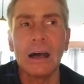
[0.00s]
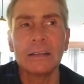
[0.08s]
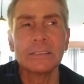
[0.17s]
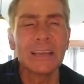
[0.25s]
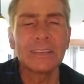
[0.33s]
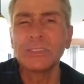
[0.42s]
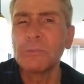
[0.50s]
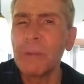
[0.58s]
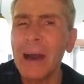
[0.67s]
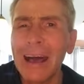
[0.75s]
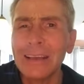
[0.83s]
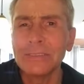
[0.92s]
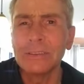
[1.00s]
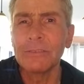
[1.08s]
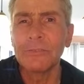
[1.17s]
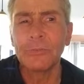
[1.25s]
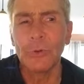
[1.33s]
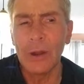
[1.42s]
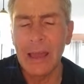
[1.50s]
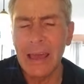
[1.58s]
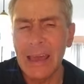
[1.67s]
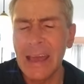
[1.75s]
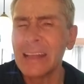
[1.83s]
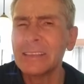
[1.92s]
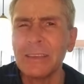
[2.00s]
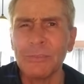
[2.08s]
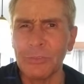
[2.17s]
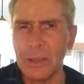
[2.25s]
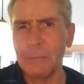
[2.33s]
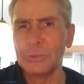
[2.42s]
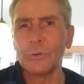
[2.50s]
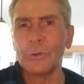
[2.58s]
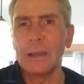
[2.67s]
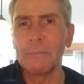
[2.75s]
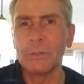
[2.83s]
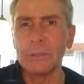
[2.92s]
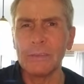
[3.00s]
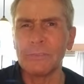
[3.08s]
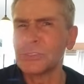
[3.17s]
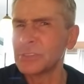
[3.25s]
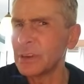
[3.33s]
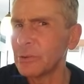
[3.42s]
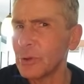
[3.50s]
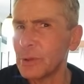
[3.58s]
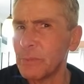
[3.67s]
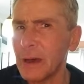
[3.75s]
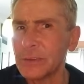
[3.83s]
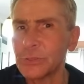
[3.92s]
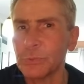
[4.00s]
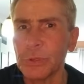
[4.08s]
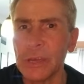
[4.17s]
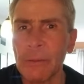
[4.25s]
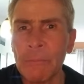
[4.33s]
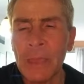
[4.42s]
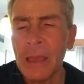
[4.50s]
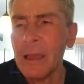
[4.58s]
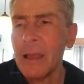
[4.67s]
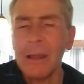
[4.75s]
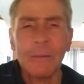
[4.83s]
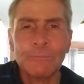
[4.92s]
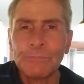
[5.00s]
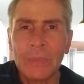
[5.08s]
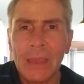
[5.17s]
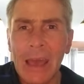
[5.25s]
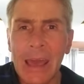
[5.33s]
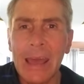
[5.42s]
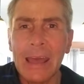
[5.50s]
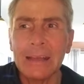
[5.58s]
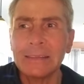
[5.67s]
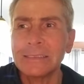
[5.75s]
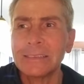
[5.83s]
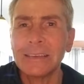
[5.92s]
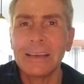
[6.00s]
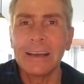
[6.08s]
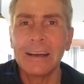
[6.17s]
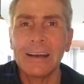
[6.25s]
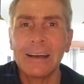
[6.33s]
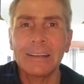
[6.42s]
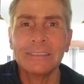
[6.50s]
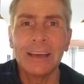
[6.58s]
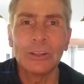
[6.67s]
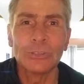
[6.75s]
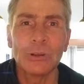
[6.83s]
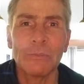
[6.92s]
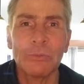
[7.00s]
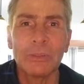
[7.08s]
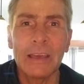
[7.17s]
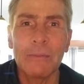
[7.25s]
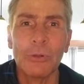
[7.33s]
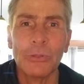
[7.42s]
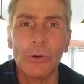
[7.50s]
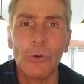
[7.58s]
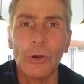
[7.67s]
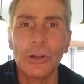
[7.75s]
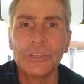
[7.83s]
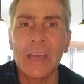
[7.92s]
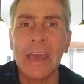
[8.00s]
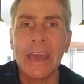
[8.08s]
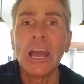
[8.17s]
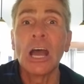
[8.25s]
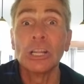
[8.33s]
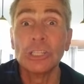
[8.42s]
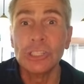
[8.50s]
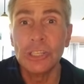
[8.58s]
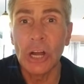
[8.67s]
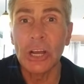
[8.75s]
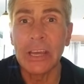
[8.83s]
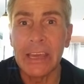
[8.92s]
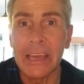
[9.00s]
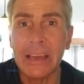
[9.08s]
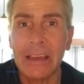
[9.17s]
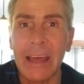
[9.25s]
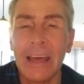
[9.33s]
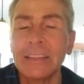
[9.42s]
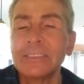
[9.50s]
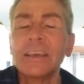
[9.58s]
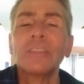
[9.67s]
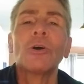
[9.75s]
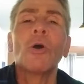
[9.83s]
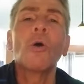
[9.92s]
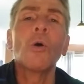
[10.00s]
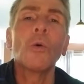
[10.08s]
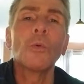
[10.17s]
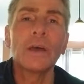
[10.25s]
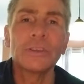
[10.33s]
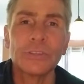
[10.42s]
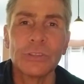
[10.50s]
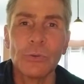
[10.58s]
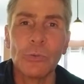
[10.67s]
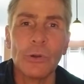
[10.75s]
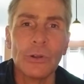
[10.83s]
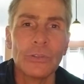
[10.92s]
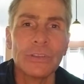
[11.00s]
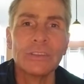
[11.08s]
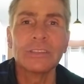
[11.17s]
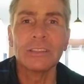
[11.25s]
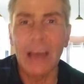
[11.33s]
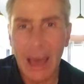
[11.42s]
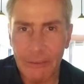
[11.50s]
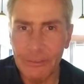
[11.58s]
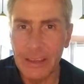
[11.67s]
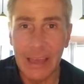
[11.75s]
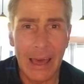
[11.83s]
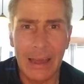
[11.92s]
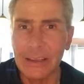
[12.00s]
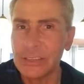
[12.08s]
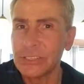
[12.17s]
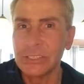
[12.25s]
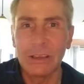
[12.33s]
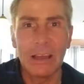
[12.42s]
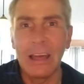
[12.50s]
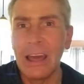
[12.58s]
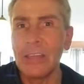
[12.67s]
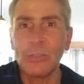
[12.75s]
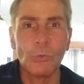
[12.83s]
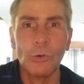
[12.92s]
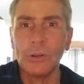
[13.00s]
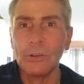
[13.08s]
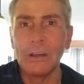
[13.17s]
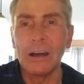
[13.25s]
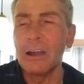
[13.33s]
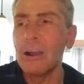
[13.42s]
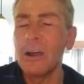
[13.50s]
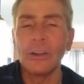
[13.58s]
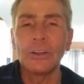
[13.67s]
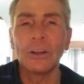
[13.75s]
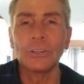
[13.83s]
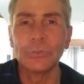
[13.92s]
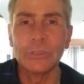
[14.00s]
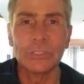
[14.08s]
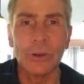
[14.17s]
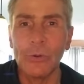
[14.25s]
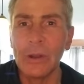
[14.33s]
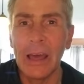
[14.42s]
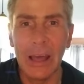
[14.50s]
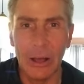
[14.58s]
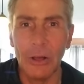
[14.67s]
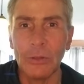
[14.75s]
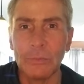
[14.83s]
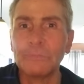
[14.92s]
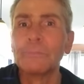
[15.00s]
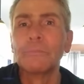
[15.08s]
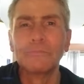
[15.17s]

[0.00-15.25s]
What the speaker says: tested positive for a anti-inflammatory, I believe, a steroid possibly. And Donald Trump labeled the horse a junkie and said the whole rest of the world is laughing at us and the world, our country's going to hell